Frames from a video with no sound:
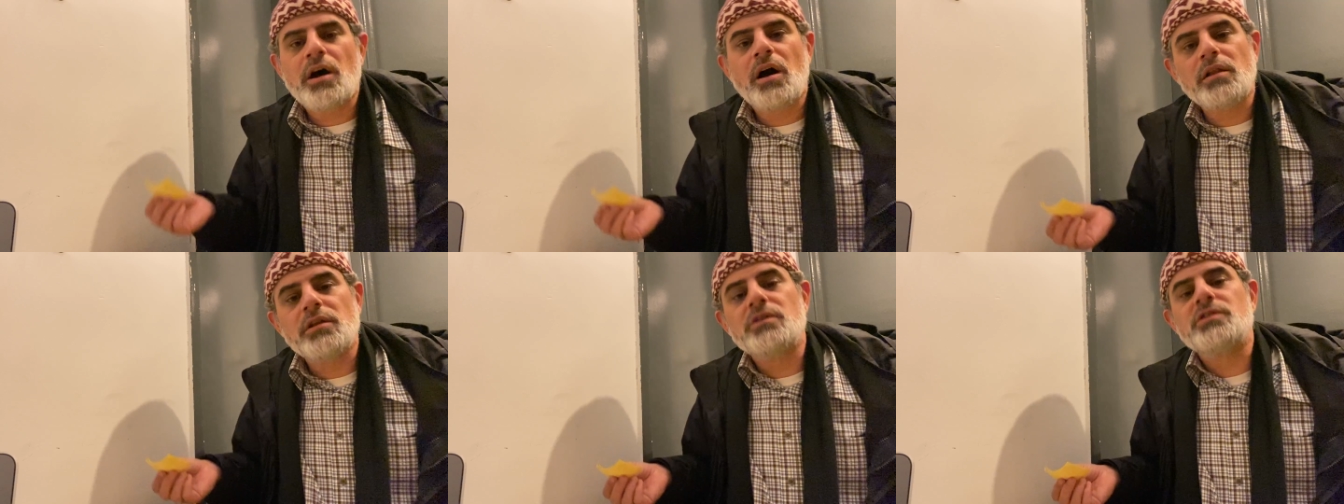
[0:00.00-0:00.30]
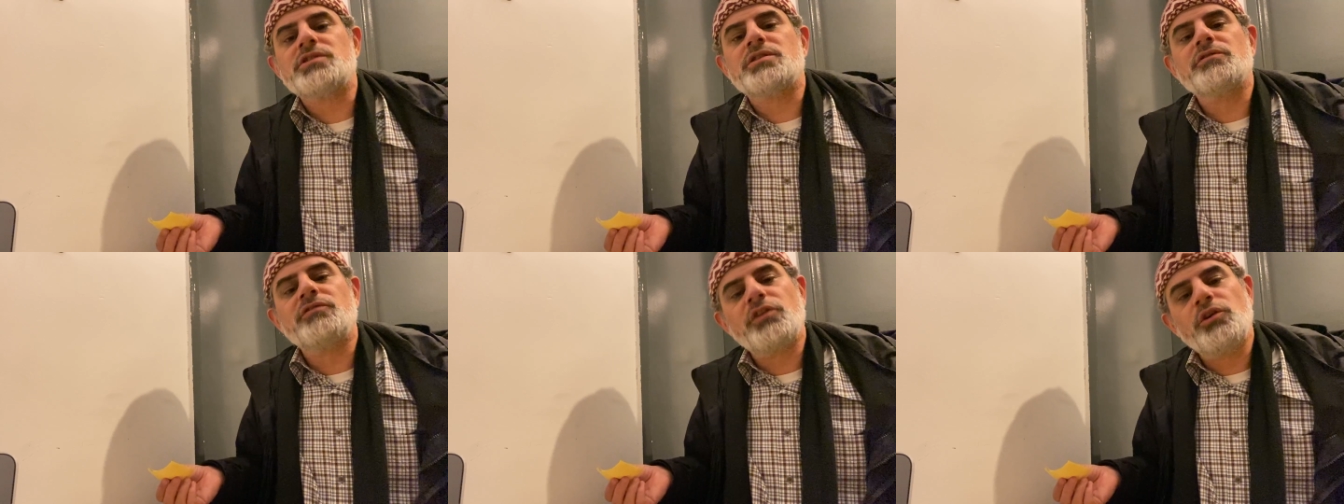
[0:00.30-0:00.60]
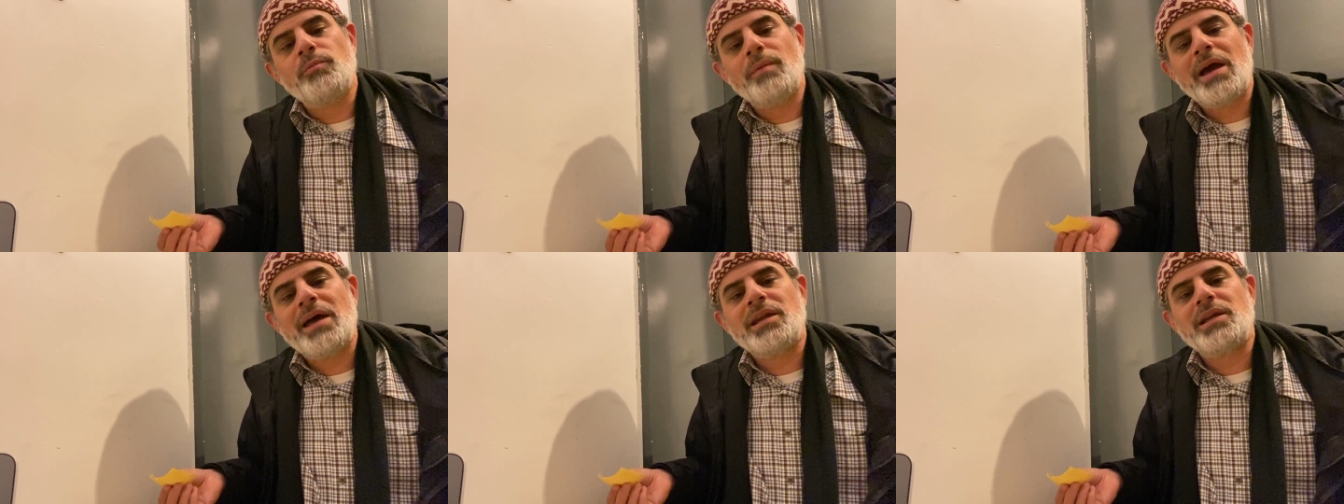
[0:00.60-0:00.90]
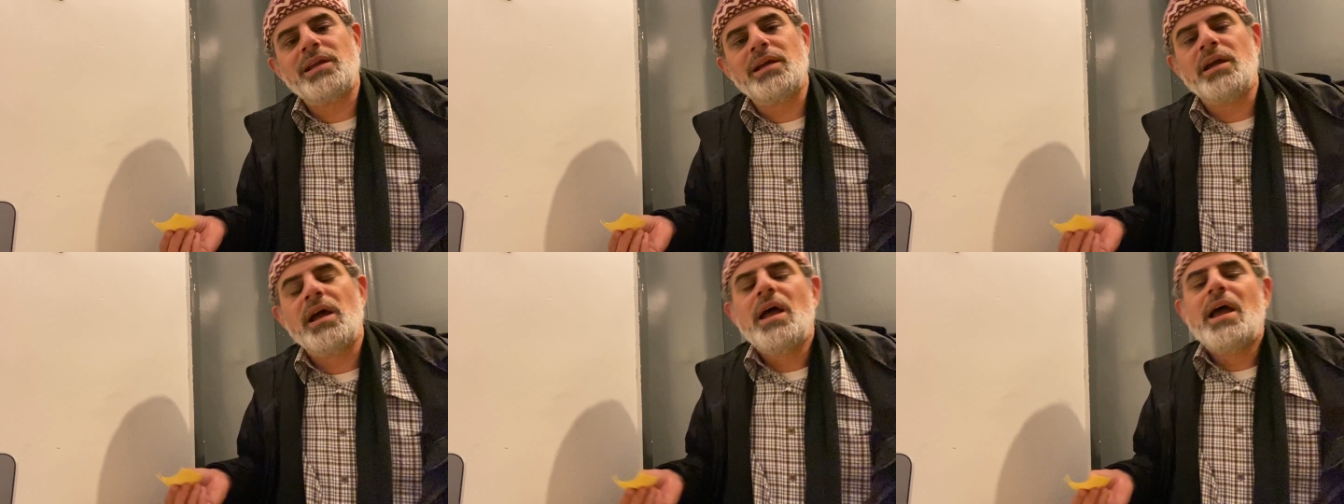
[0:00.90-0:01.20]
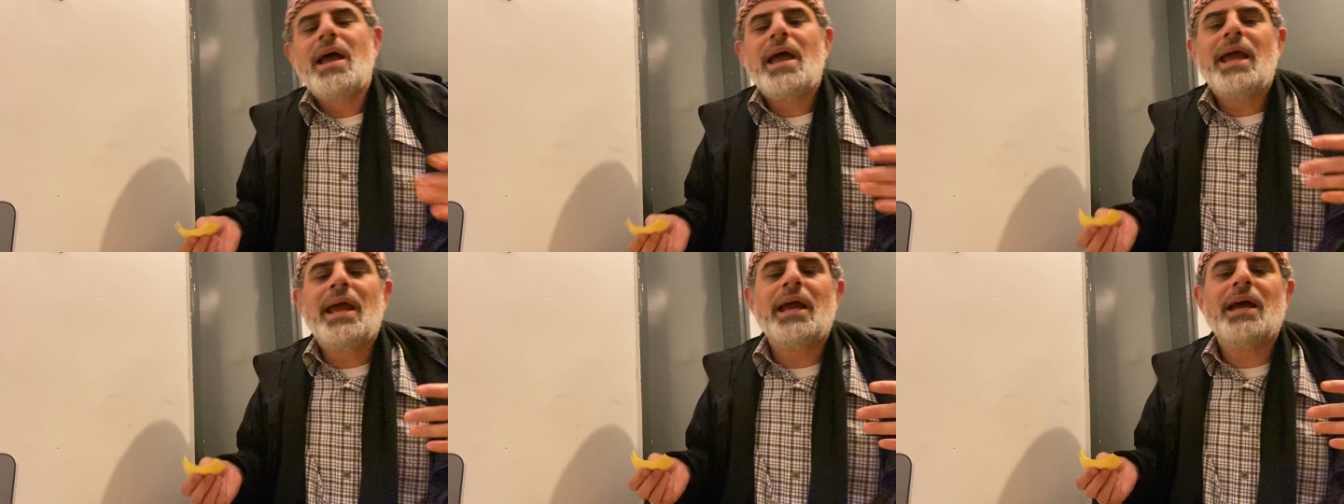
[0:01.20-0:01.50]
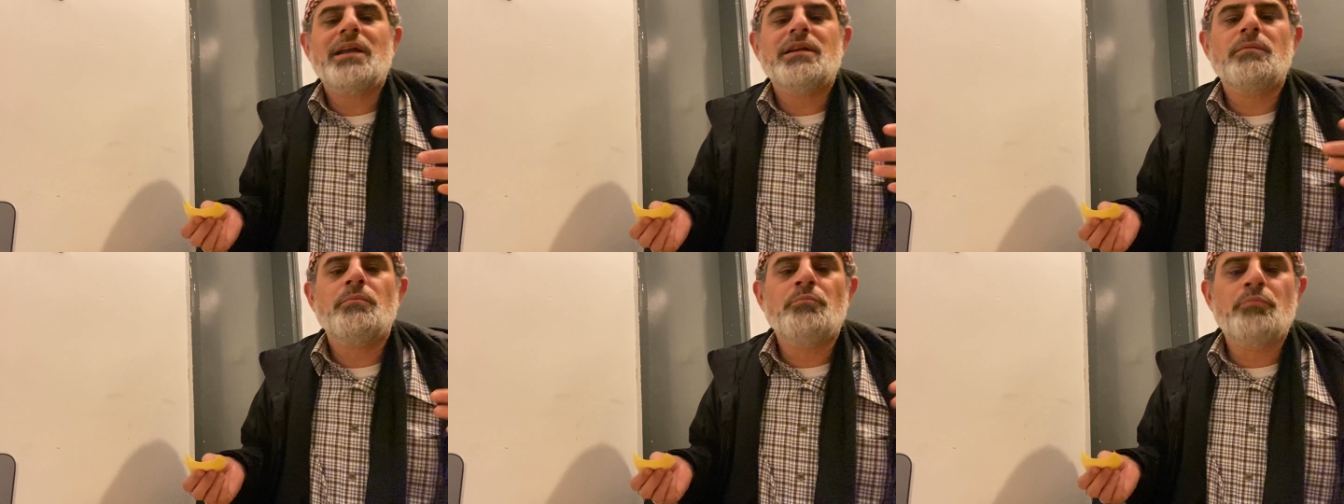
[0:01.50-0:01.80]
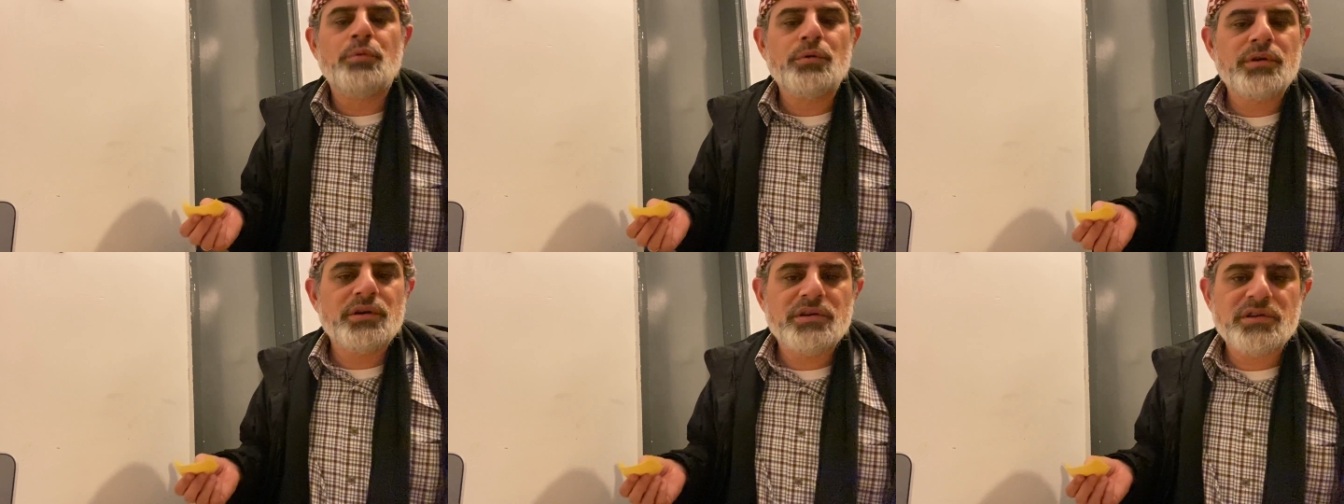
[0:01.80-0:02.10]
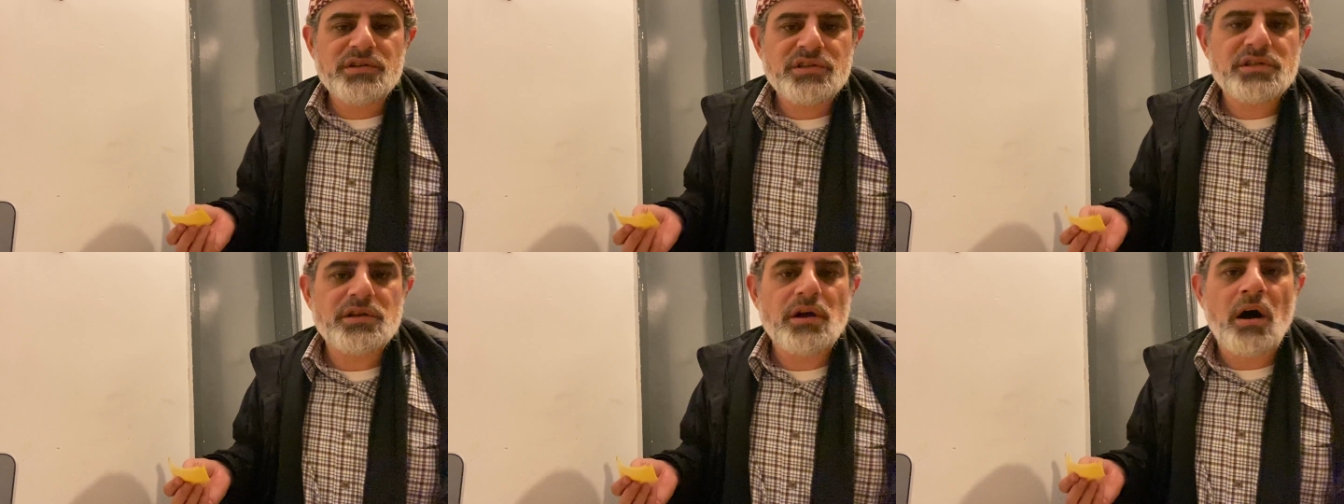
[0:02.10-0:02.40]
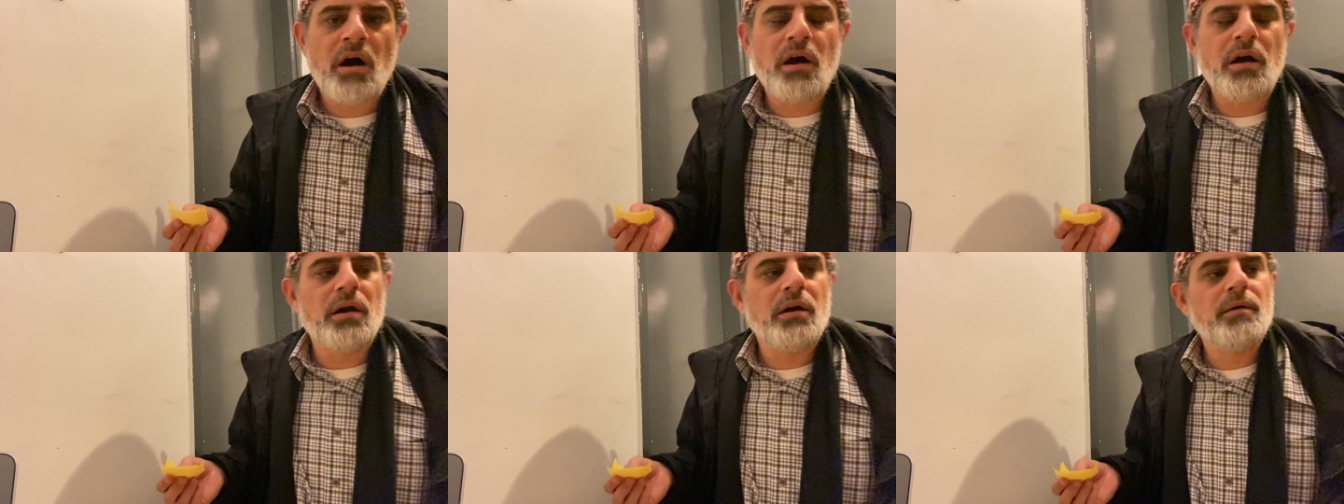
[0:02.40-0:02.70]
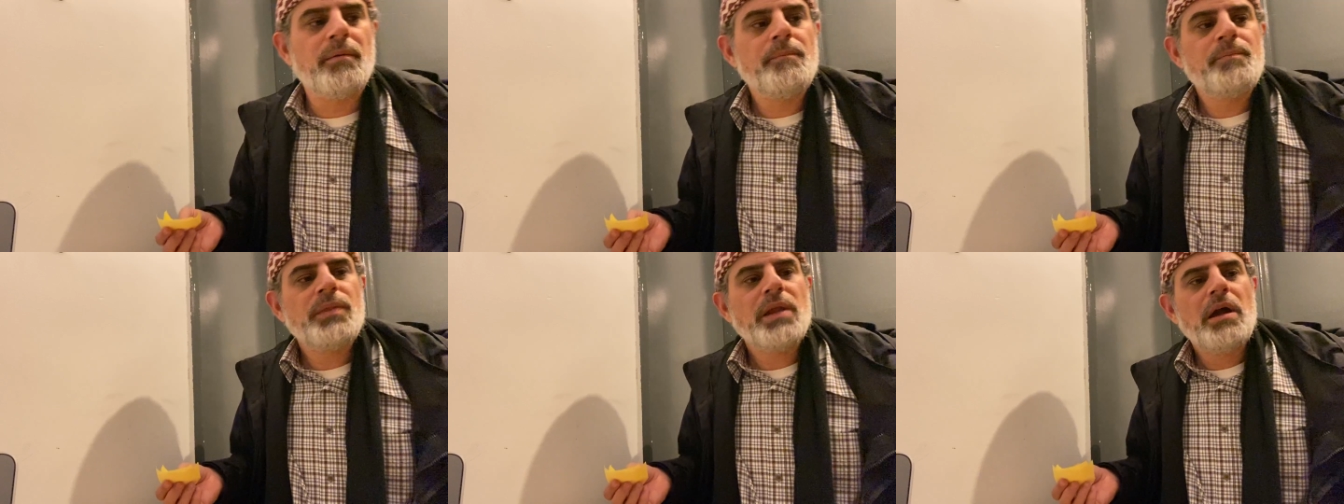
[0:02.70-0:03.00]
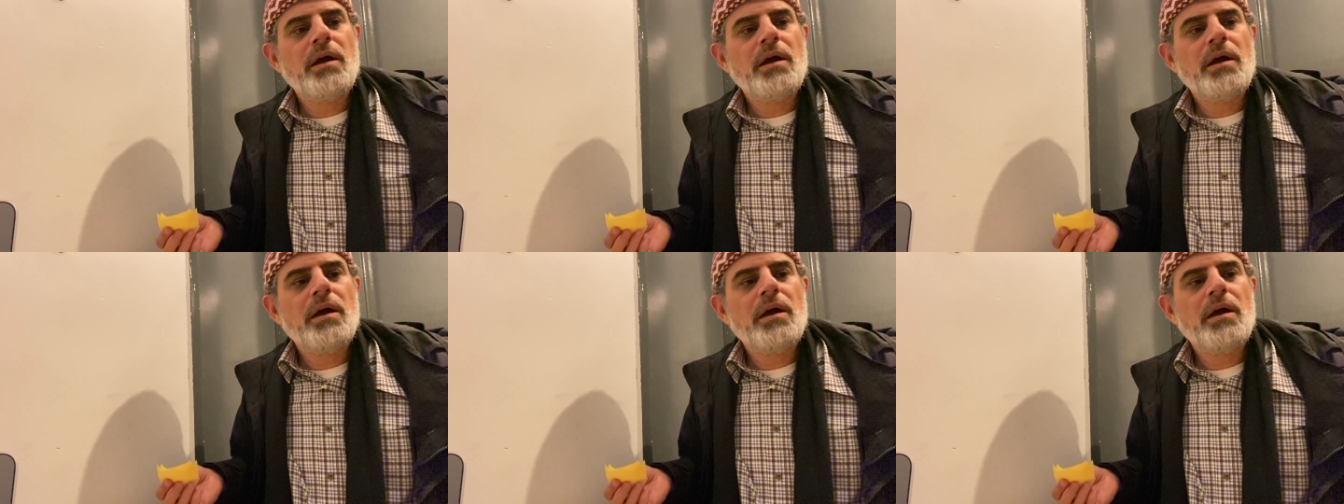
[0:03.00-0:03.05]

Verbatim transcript: colors of humanity and Buddhas are